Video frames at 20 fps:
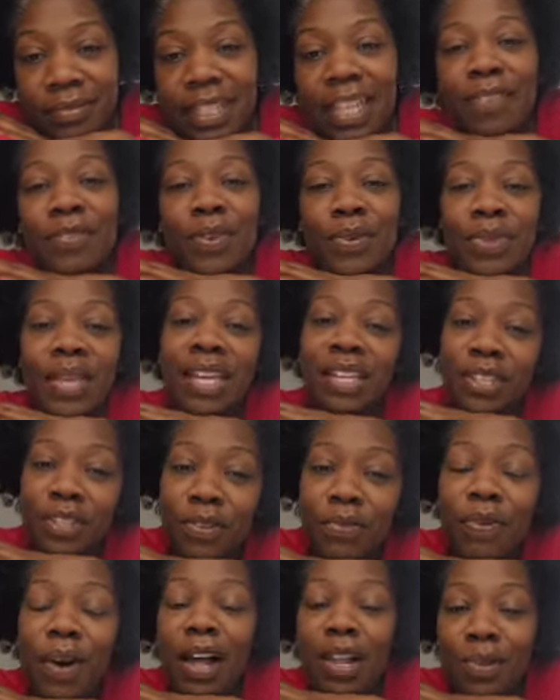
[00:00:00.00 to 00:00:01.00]
If you think
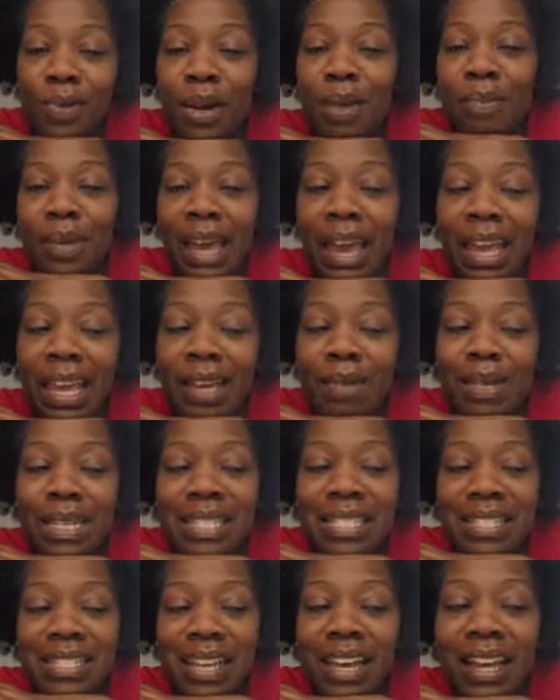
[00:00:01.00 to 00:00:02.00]
your follow up game
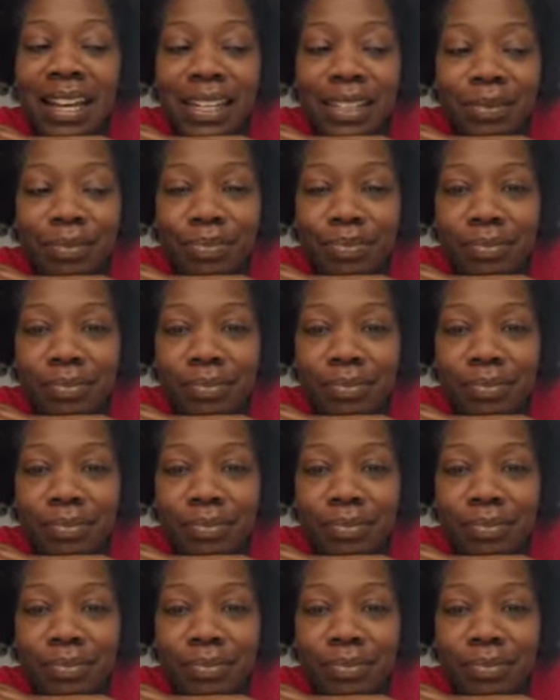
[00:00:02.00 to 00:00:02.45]
is tight,